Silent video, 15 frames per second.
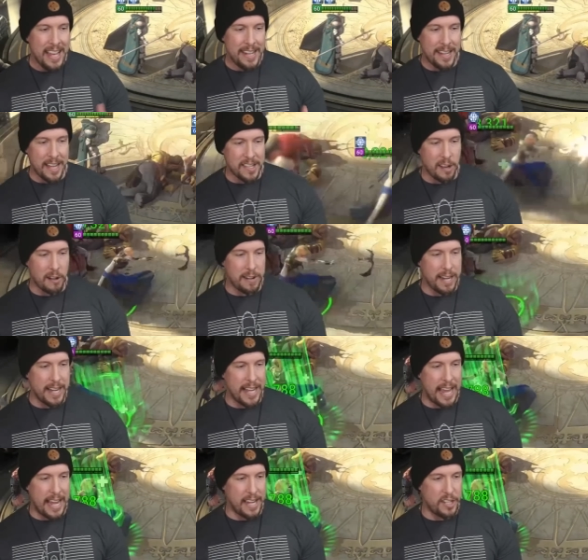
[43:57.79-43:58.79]
Nice
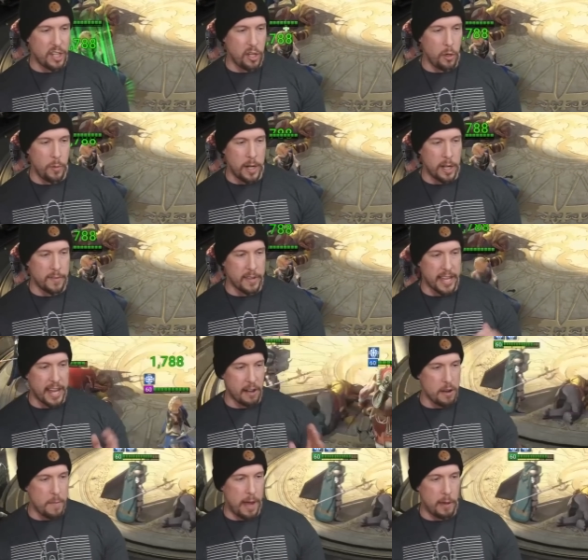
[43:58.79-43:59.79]
hard-hitting A2. We don't even
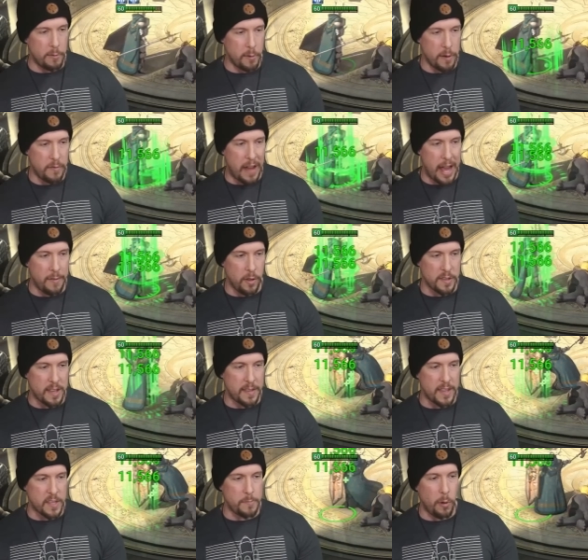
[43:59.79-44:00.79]
care about revivals
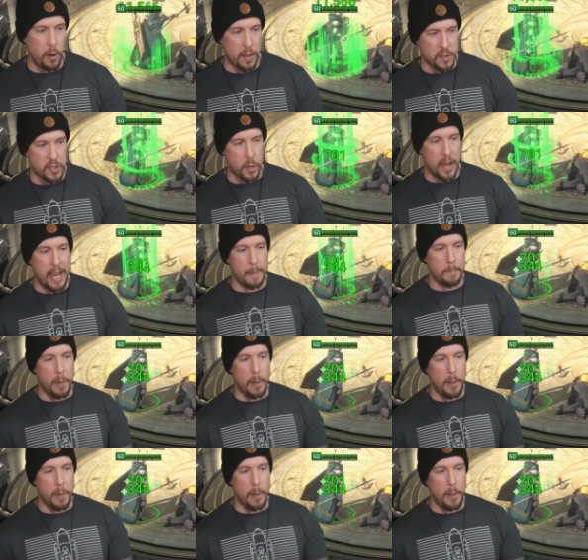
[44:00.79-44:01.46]
at this point. Let's go ahead and